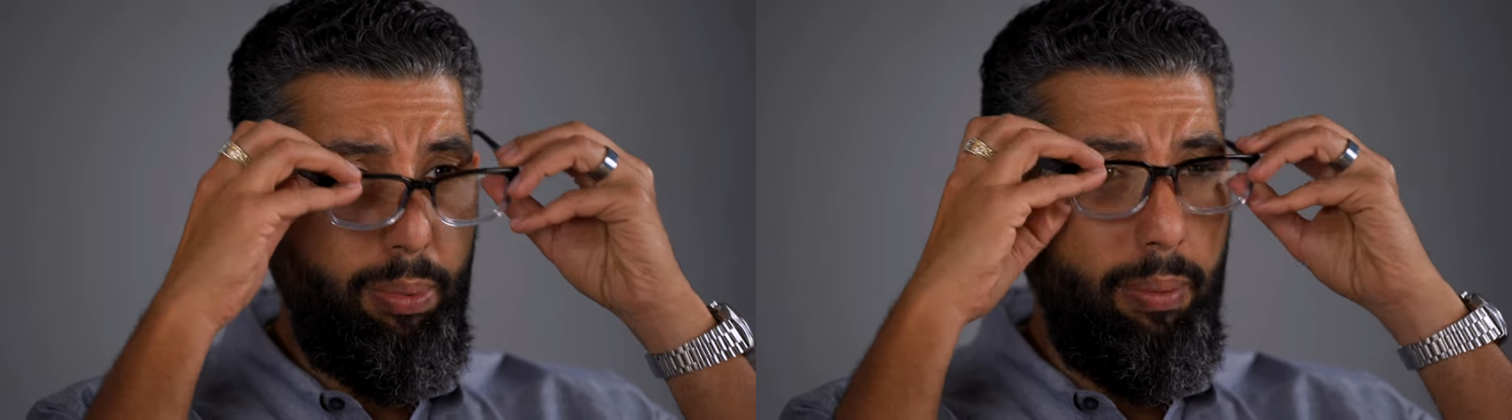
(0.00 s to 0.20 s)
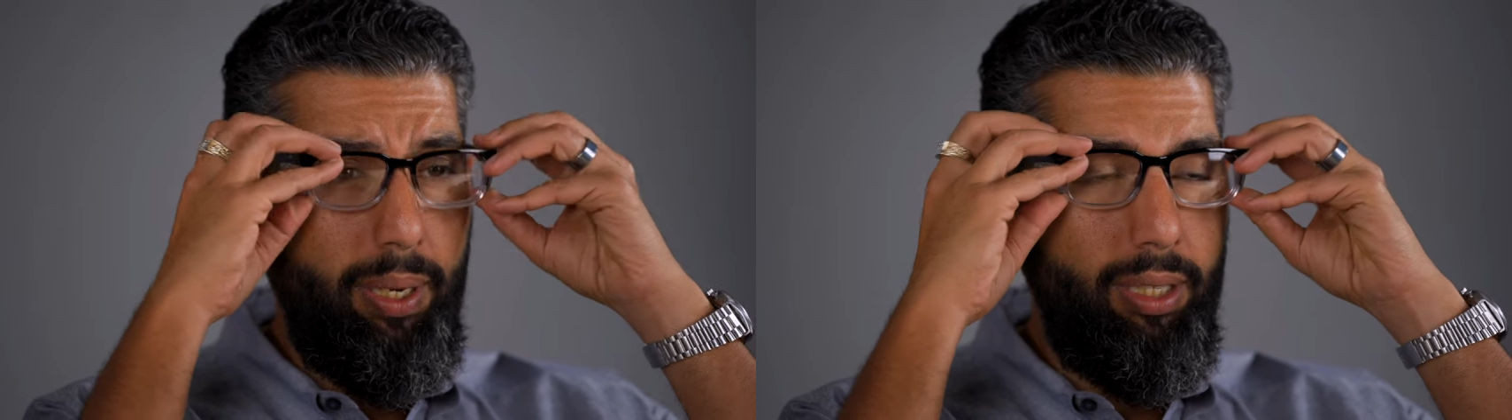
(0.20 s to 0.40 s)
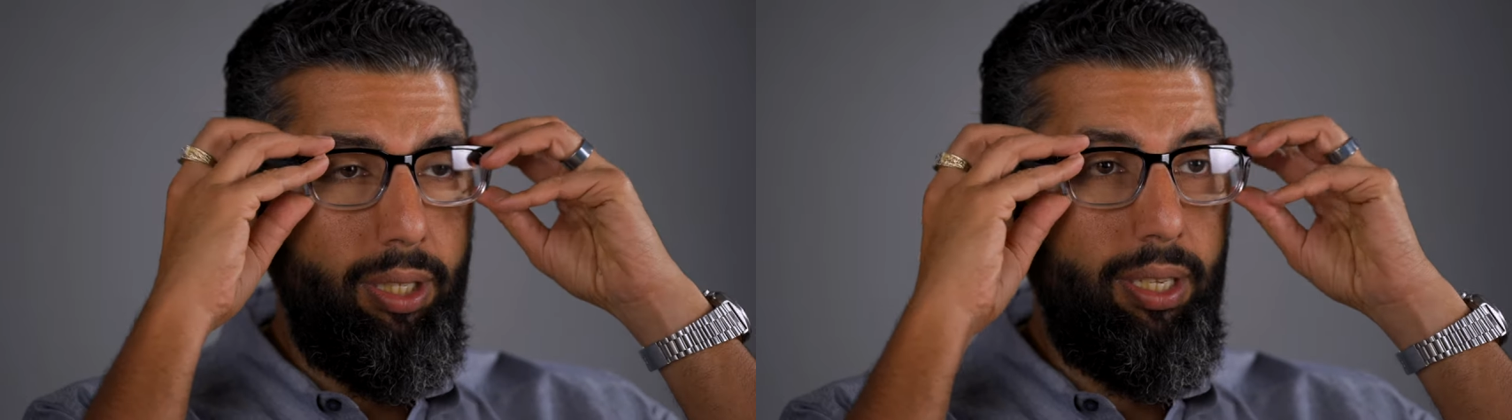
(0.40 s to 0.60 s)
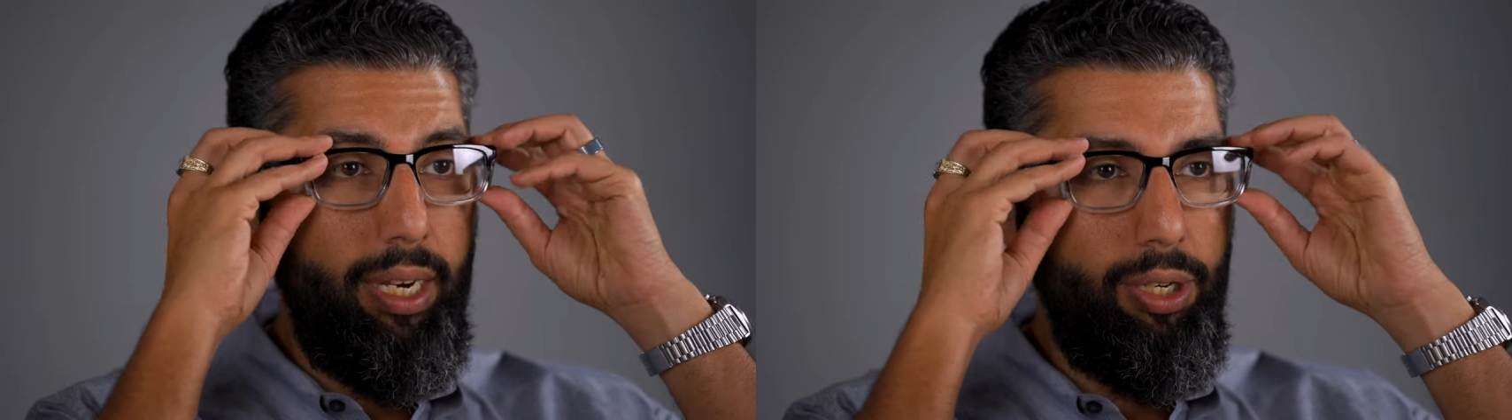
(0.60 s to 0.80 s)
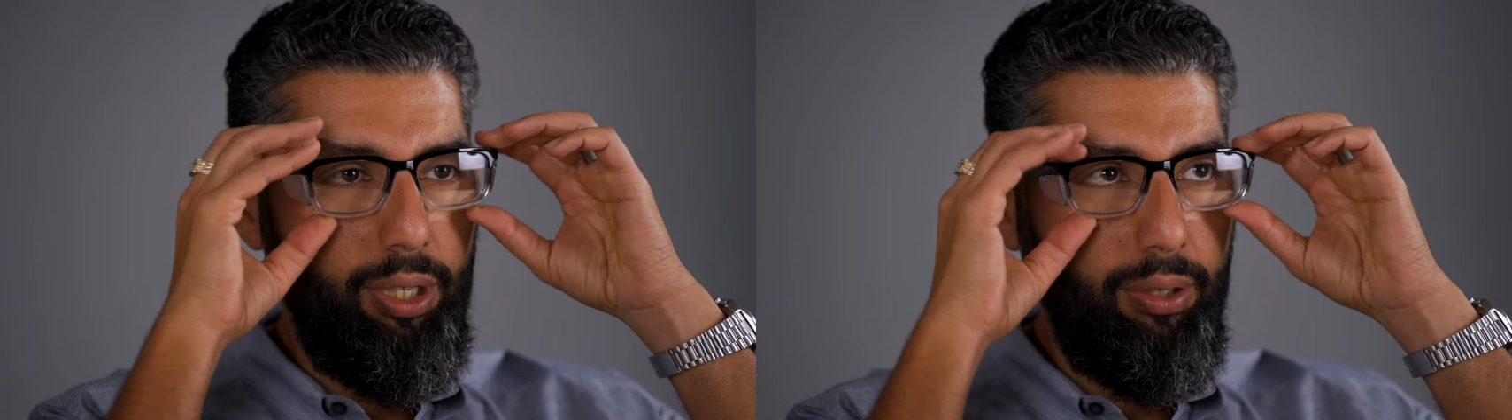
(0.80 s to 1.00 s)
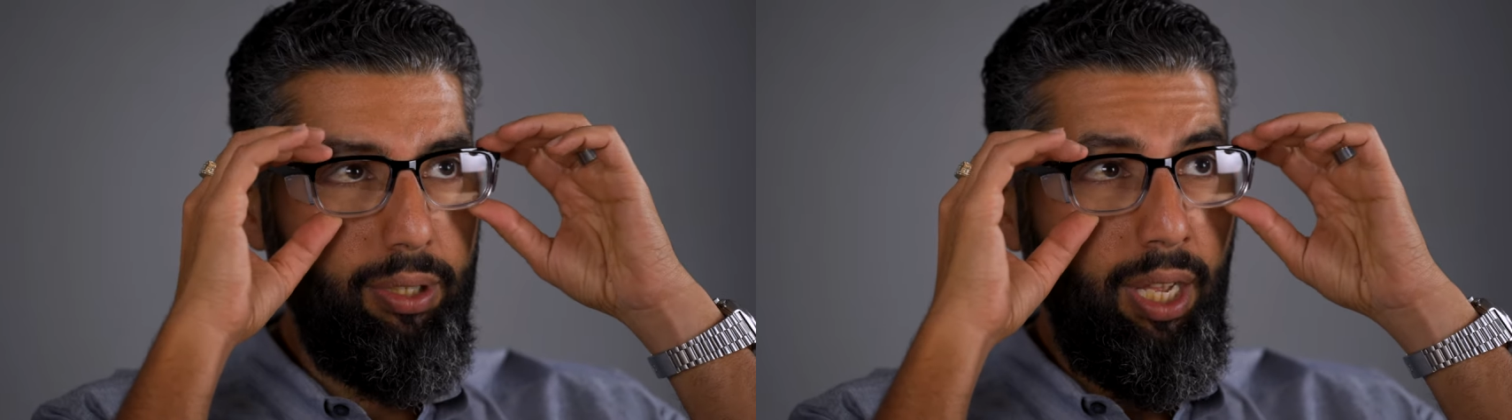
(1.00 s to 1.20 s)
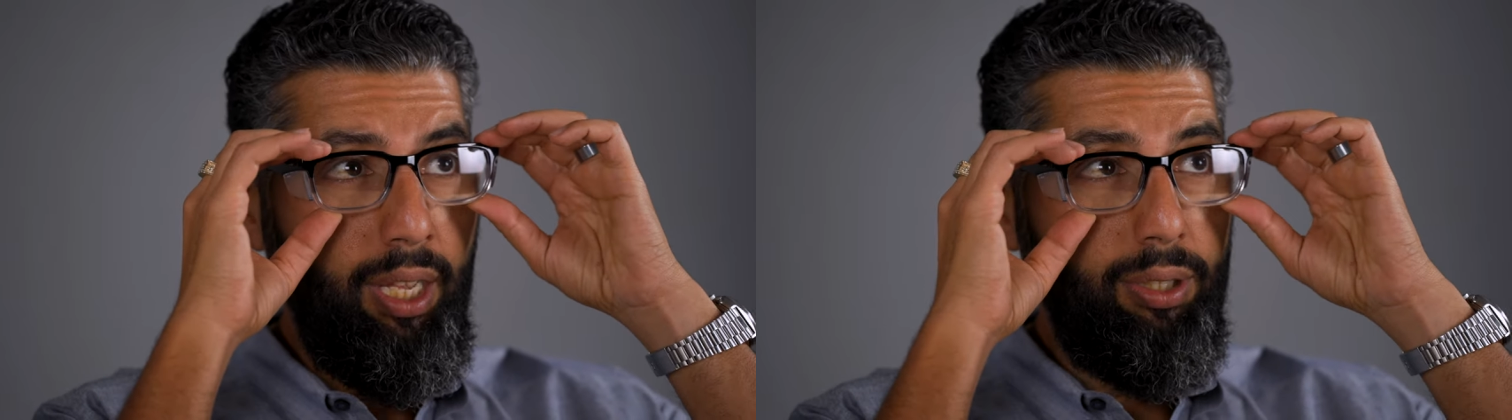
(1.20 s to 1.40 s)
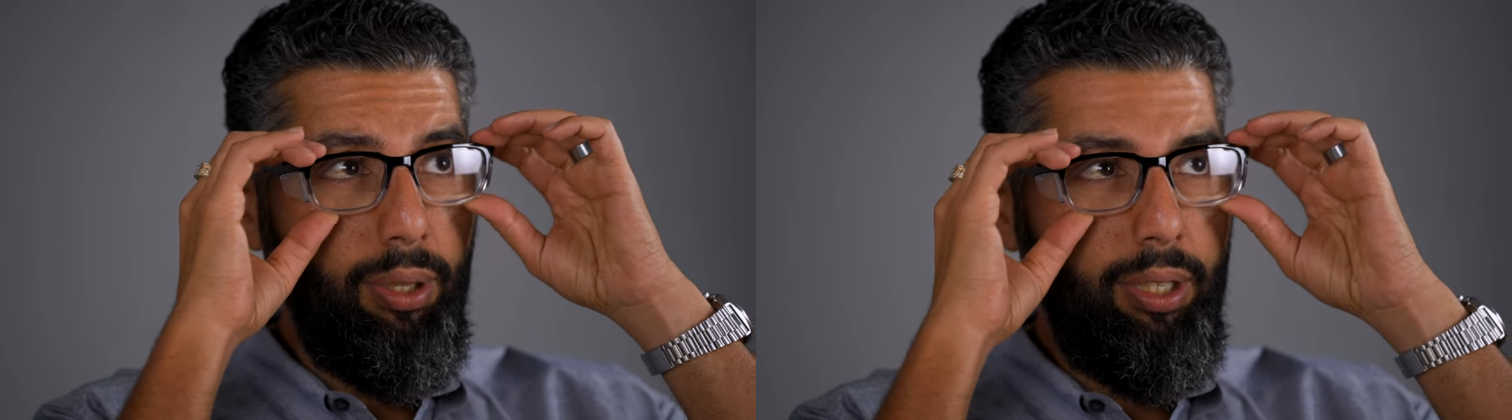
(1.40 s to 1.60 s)
permanent side shields.
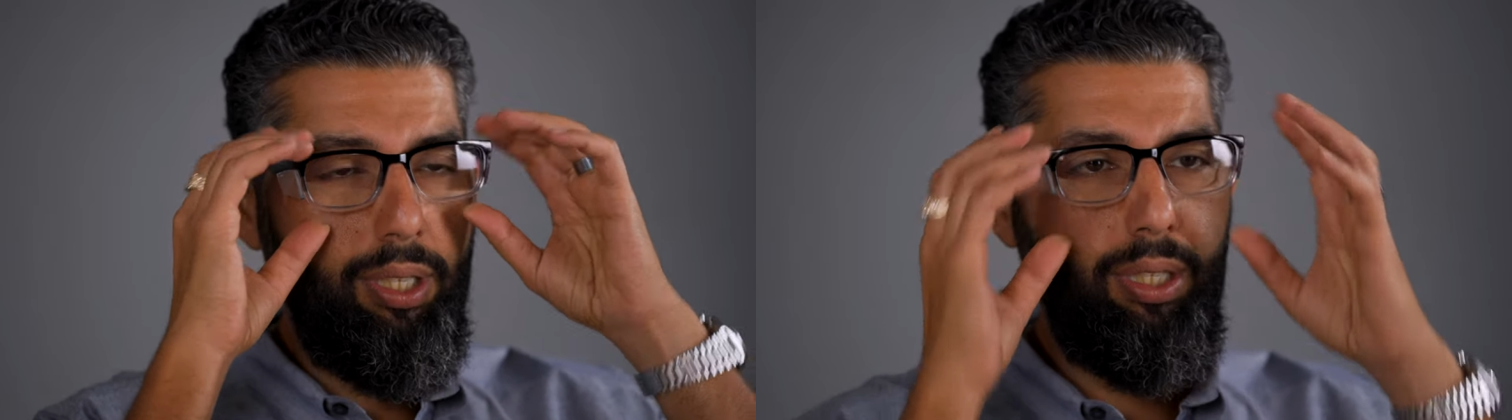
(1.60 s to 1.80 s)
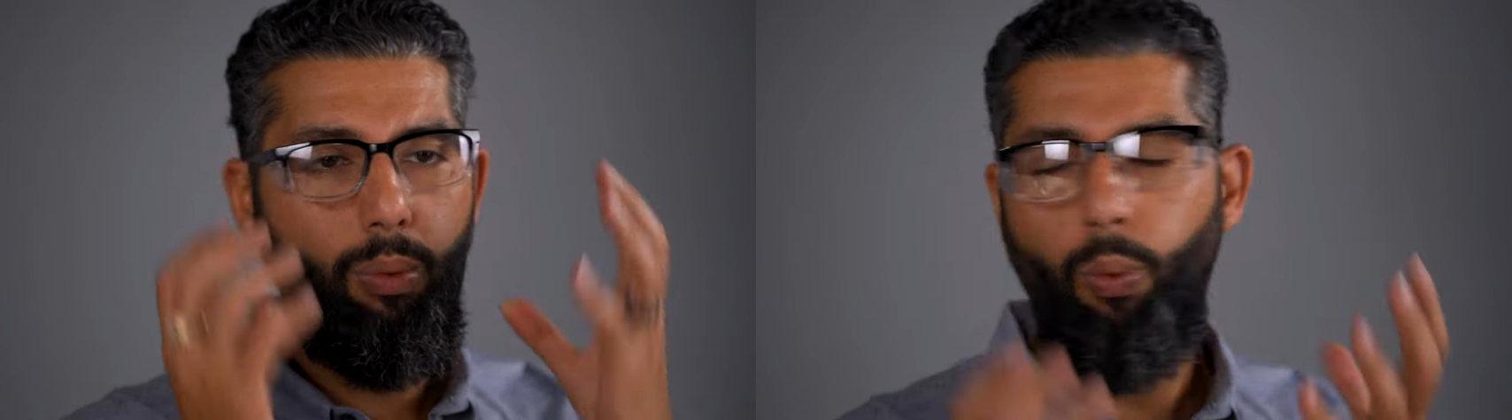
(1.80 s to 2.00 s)
So this is the